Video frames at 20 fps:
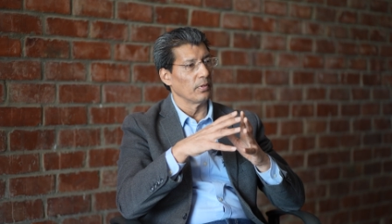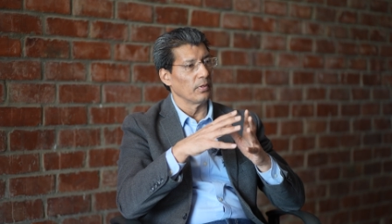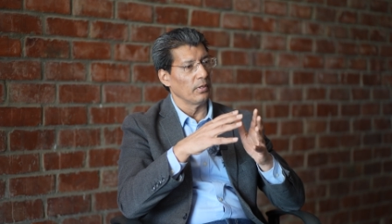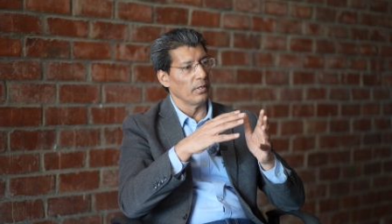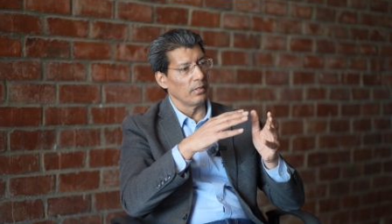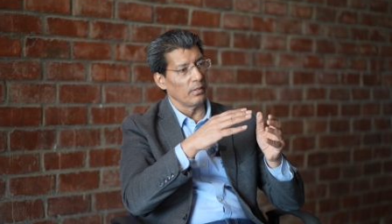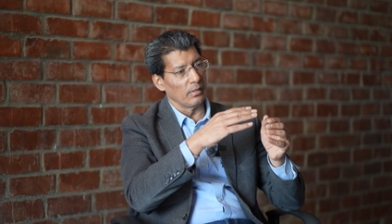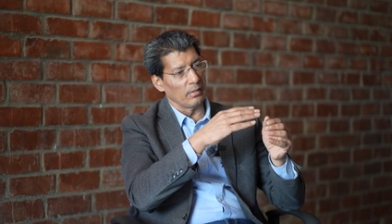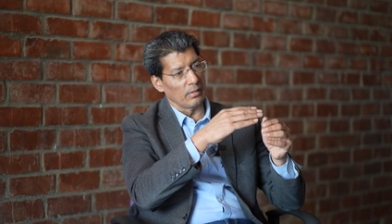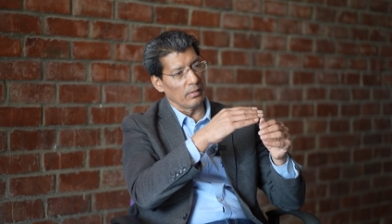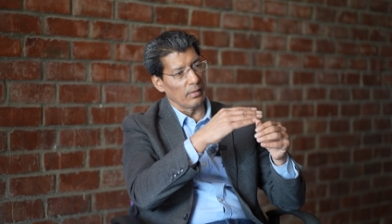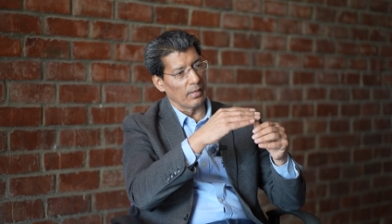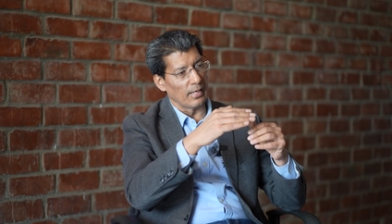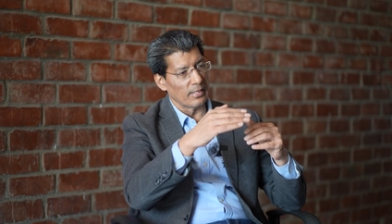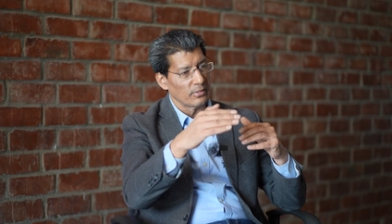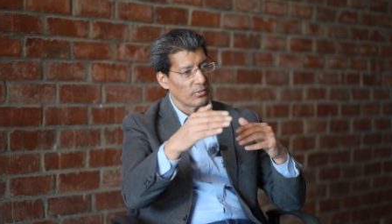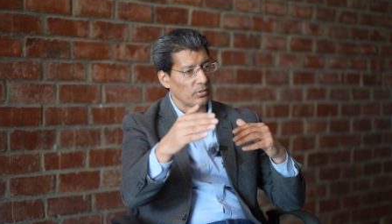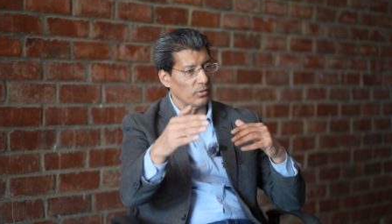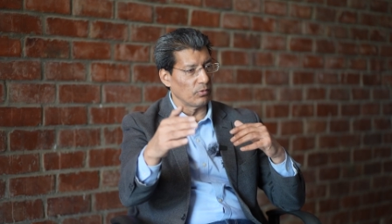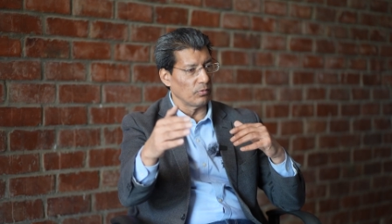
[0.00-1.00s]
in
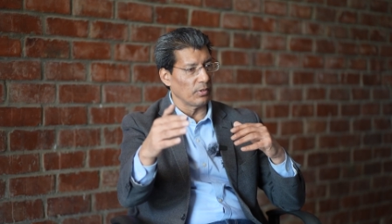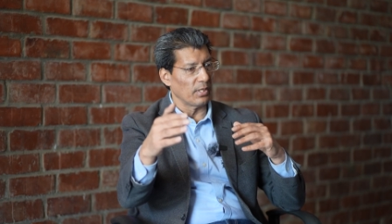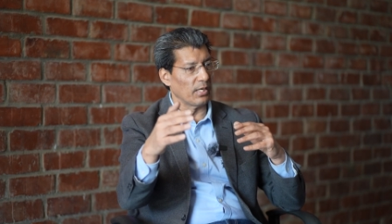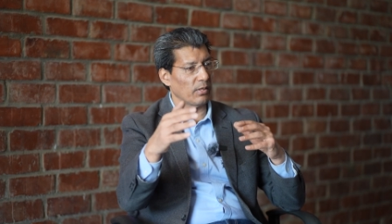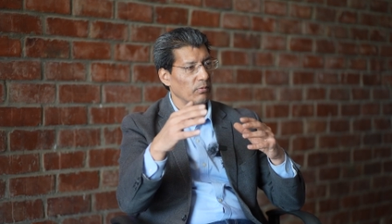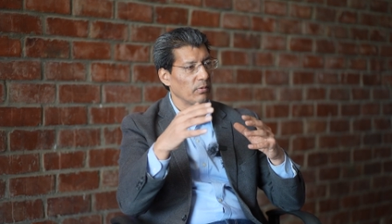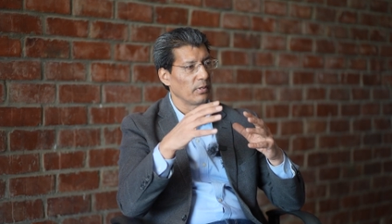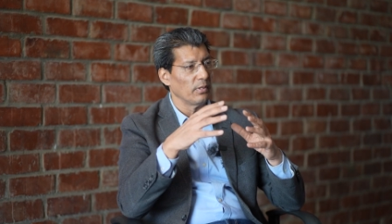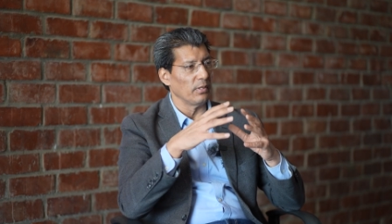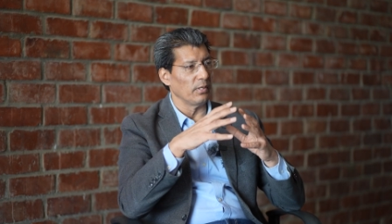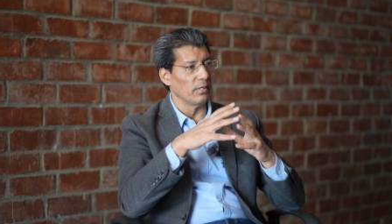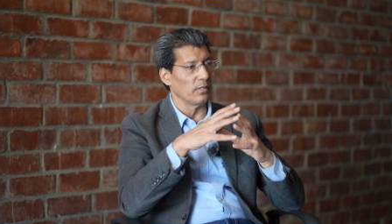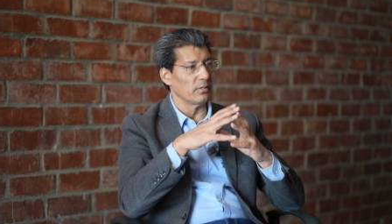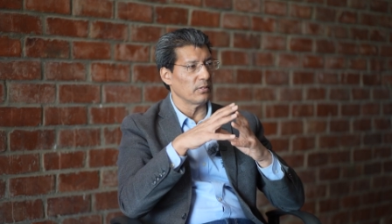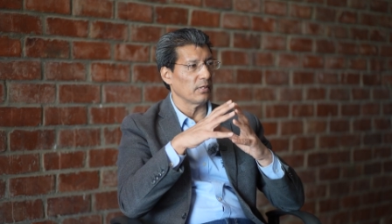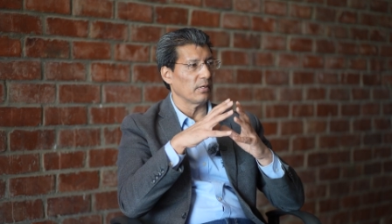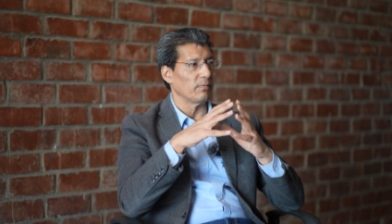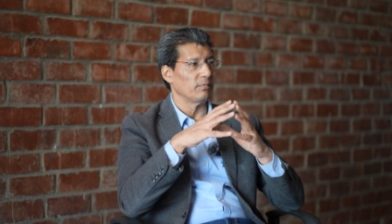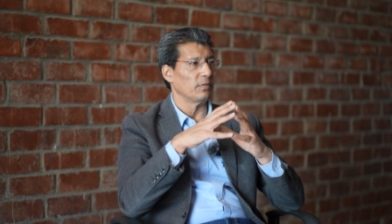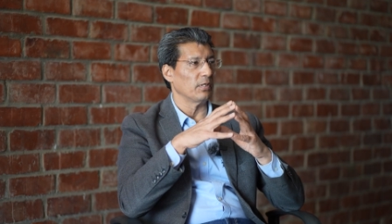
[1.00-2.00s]
last 2,000
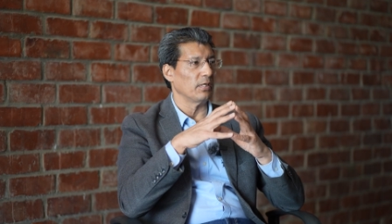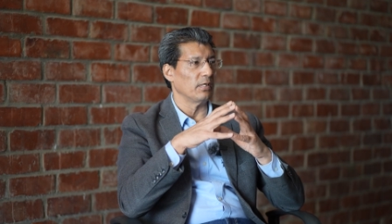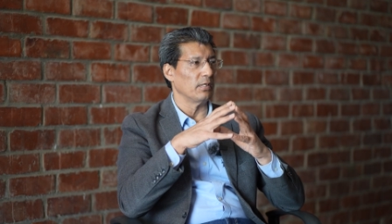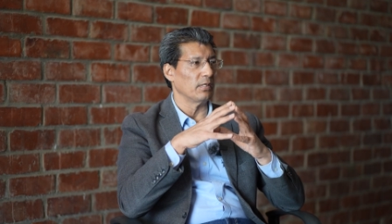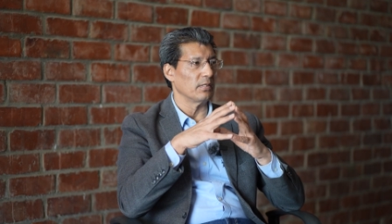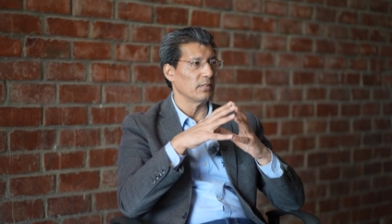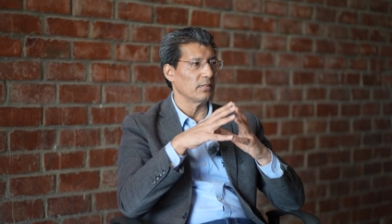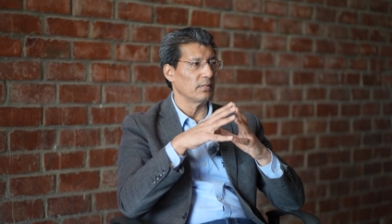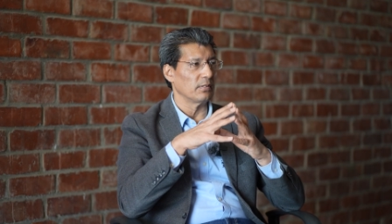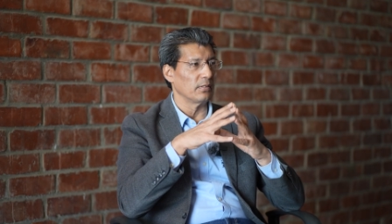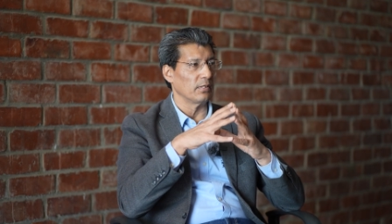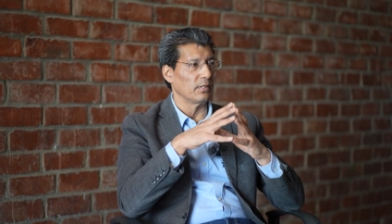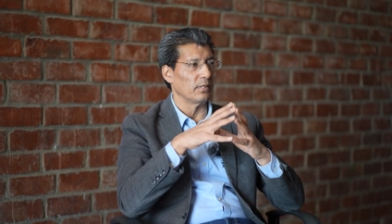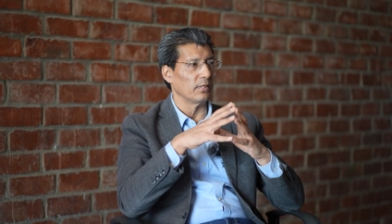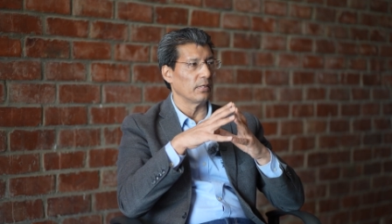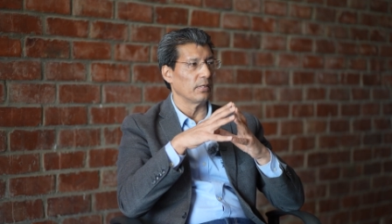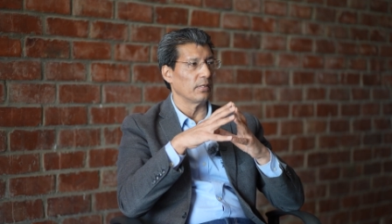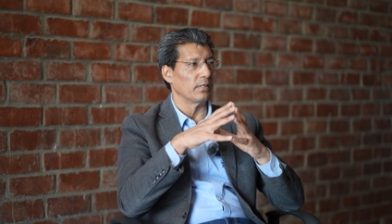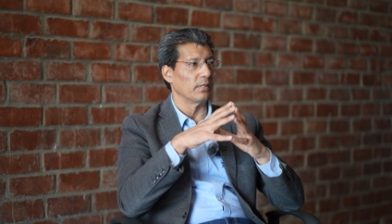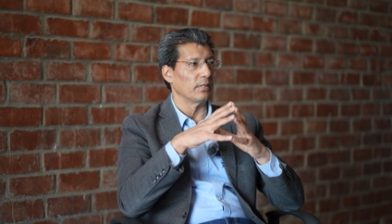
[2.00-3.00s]
years of China's
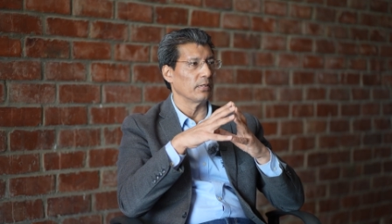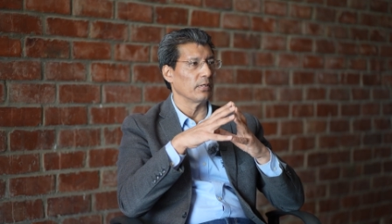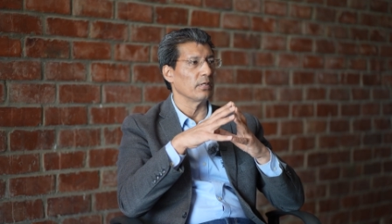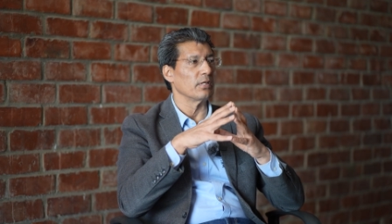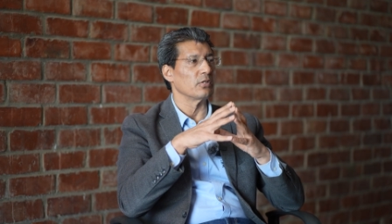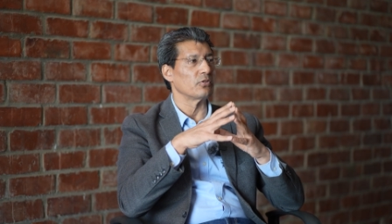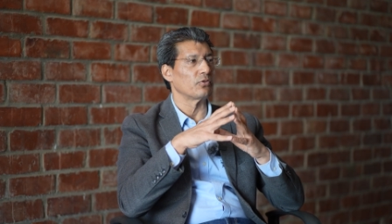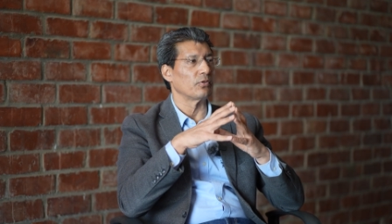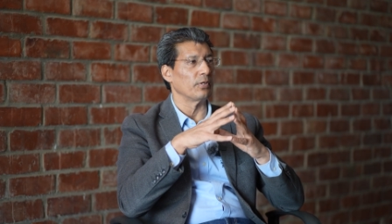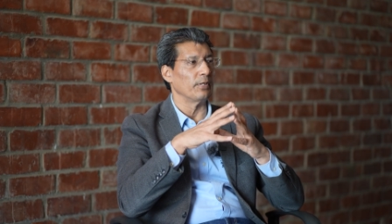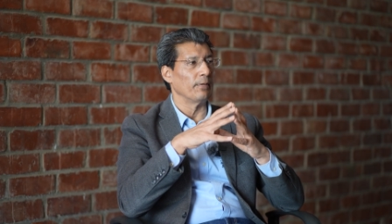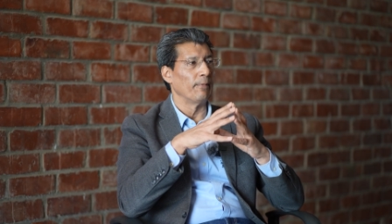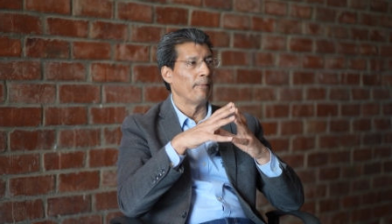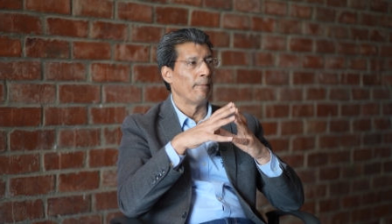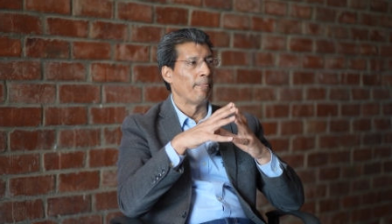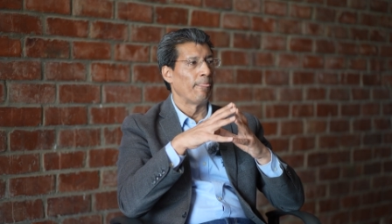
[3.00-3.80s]
history.